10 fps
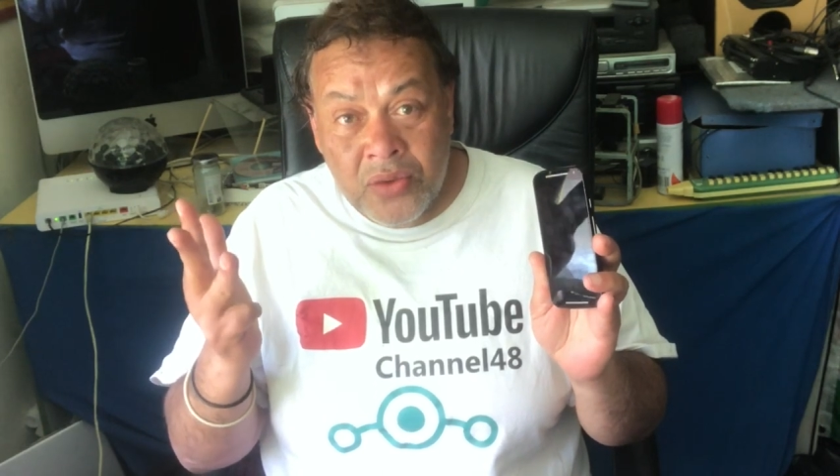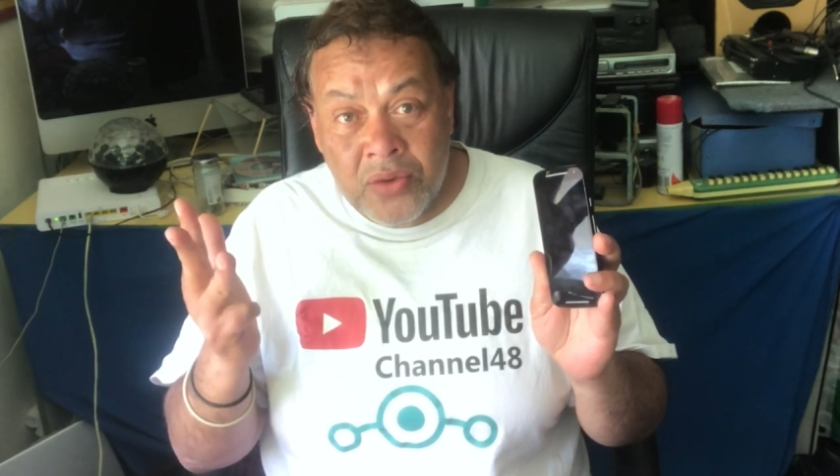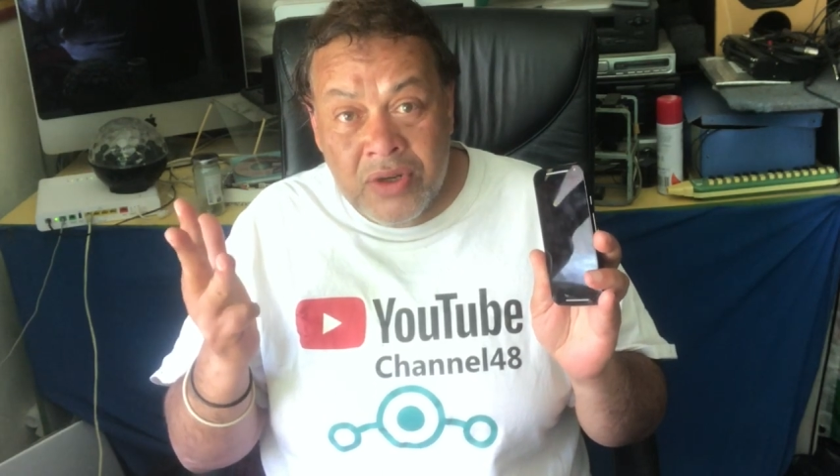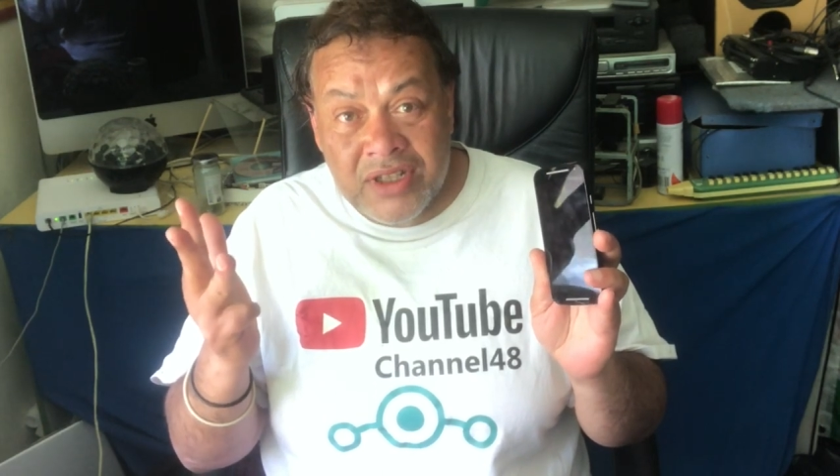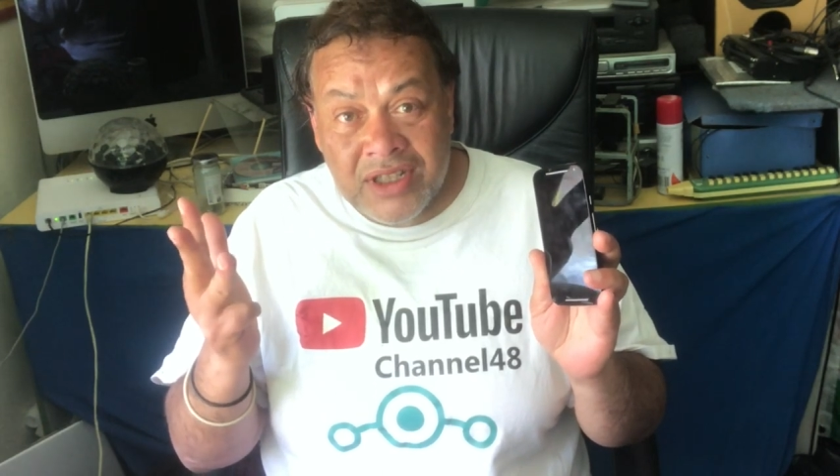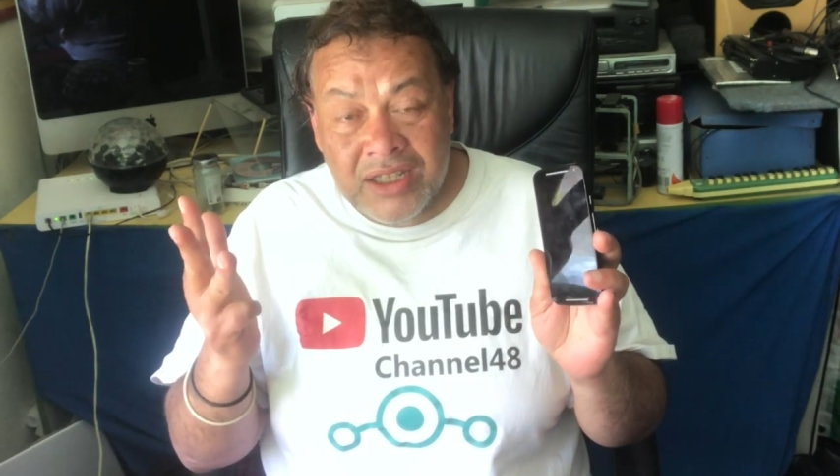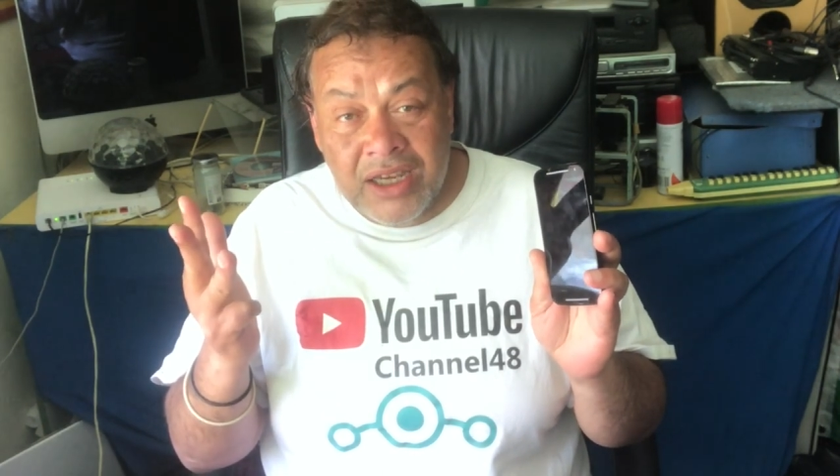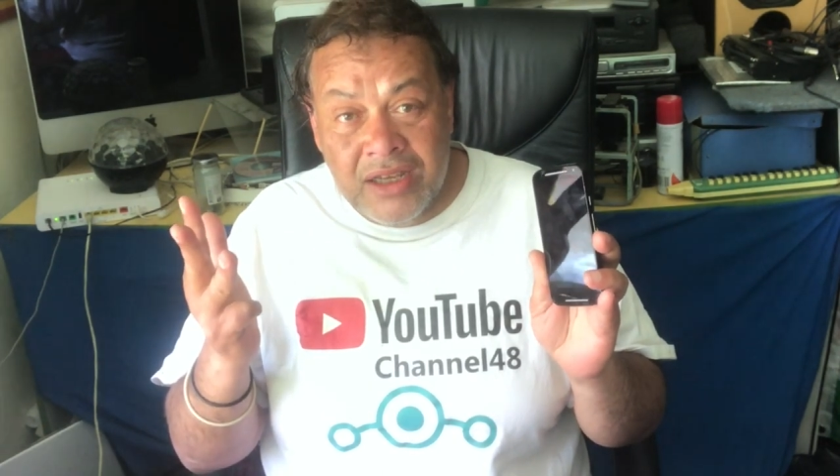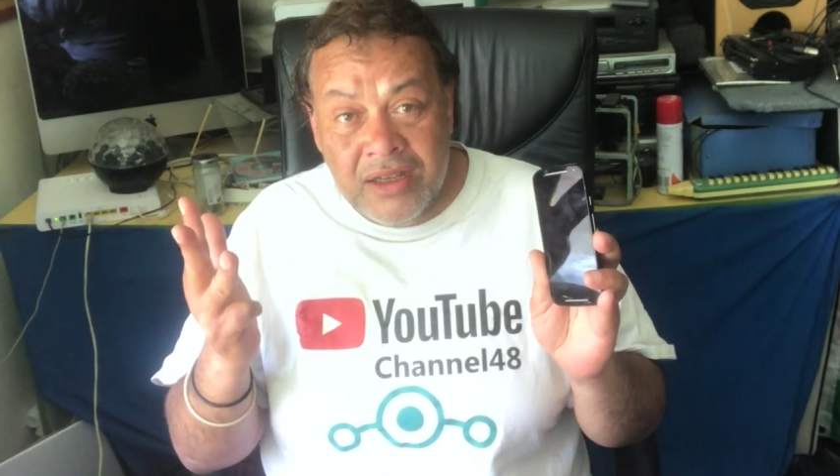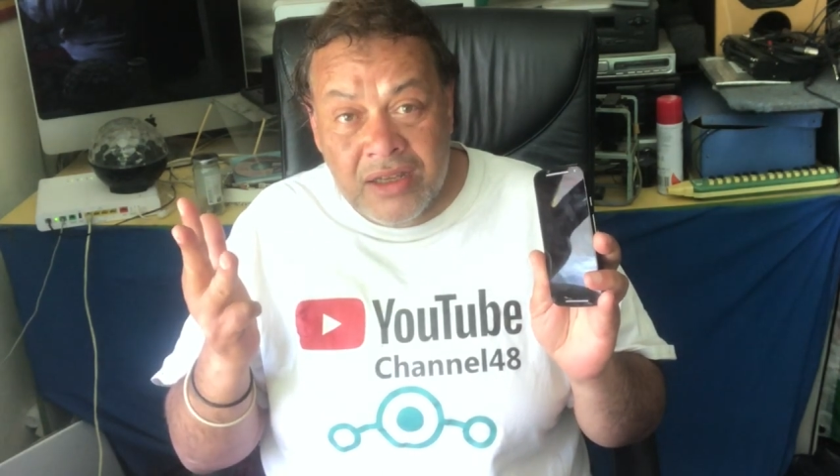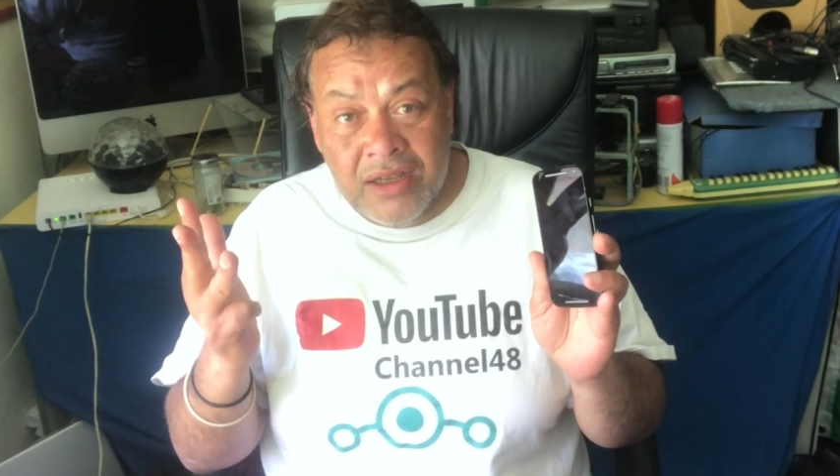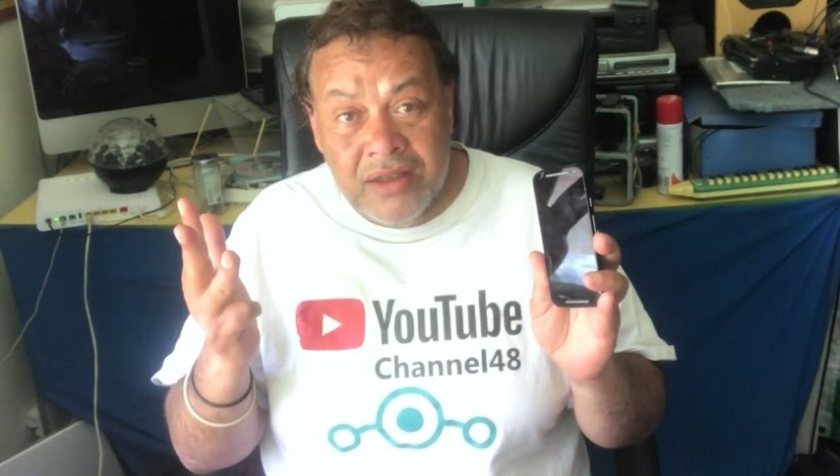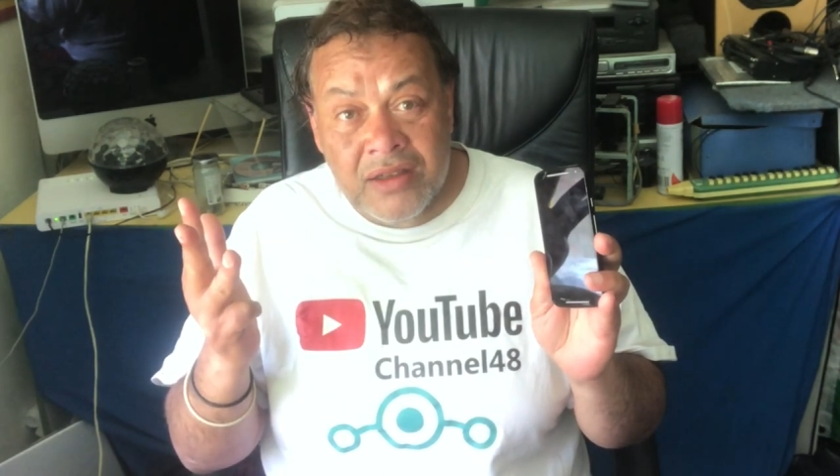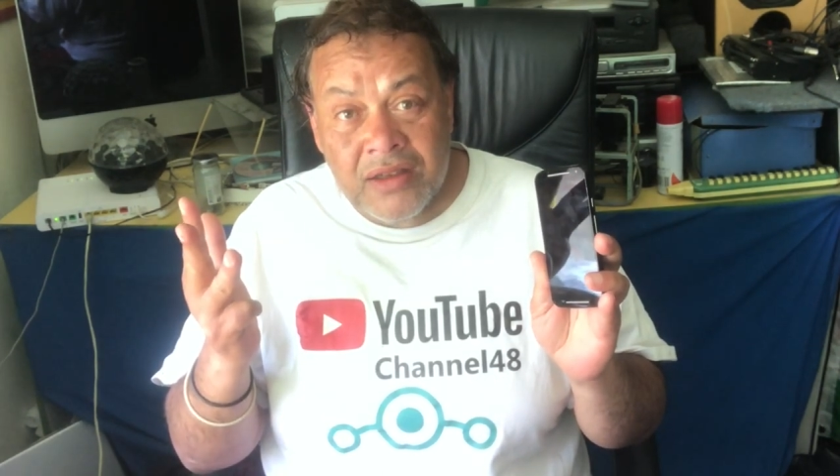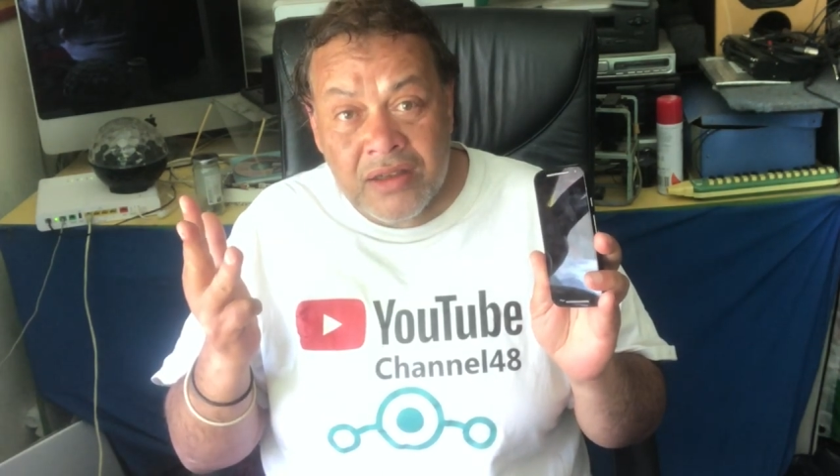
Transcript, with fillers: Who is creating it?